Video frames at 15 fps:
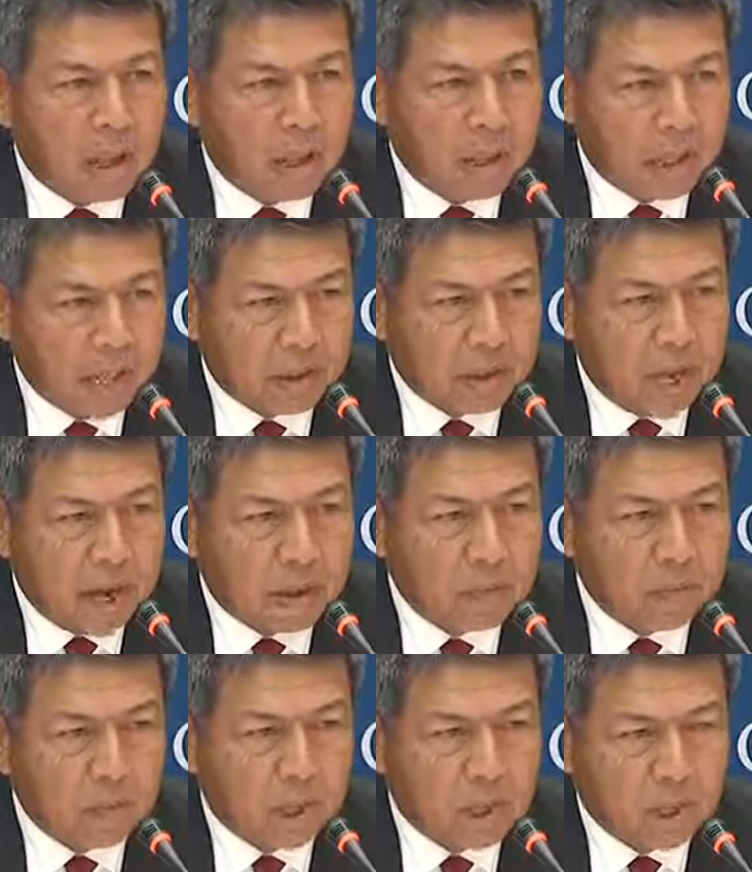At that
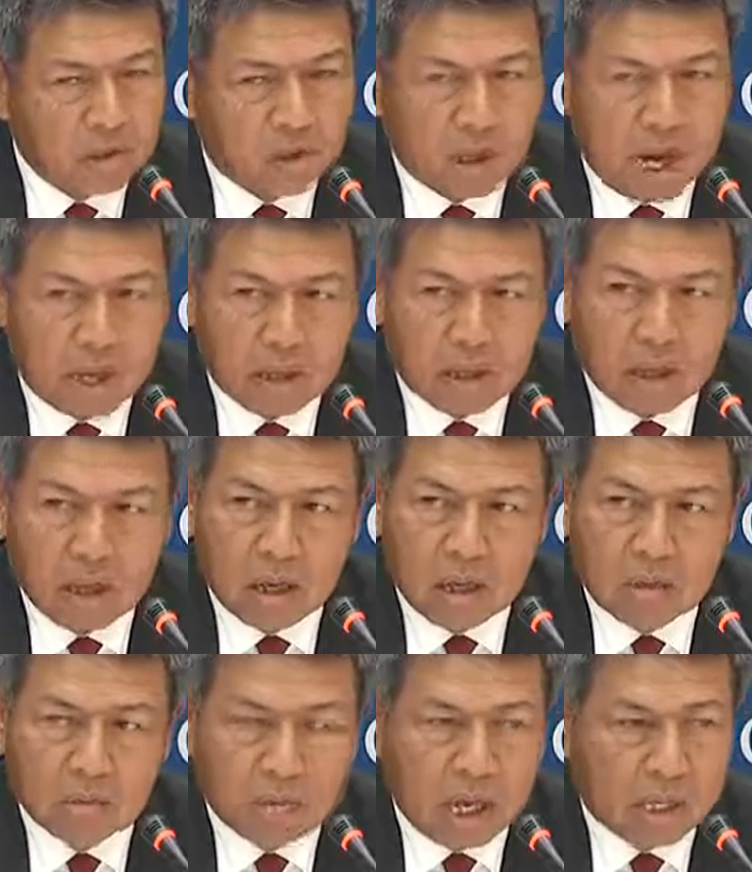time, we had a threat
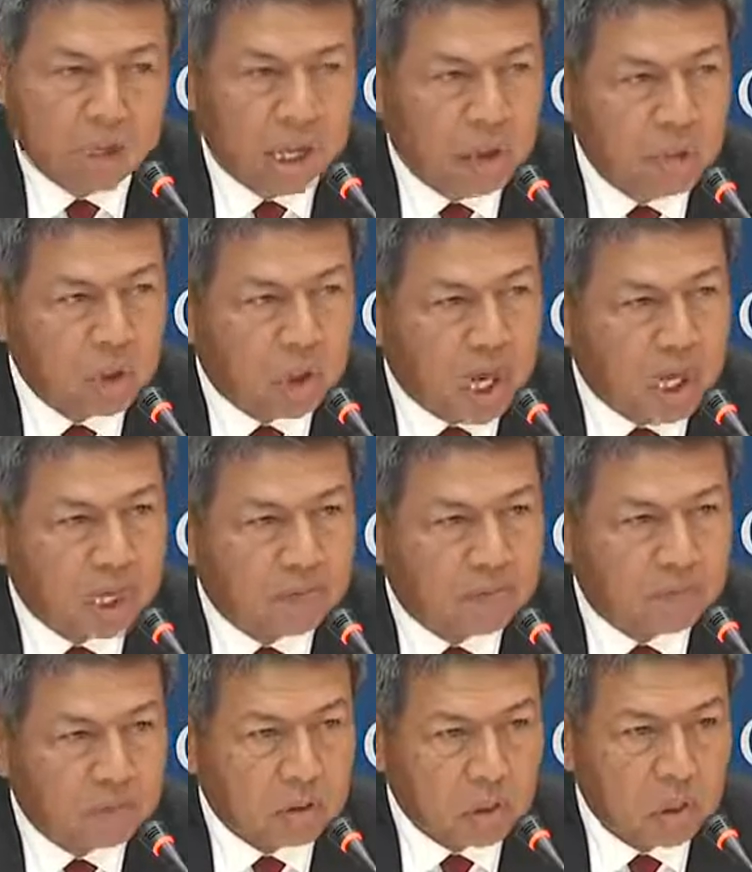uh, by the Abu
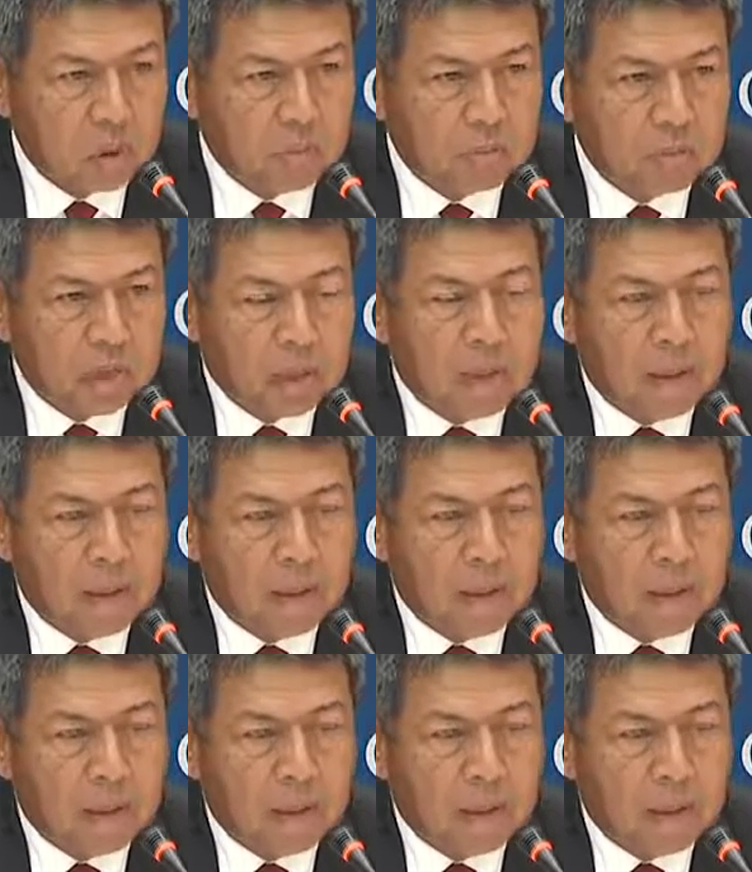Sayyaf group,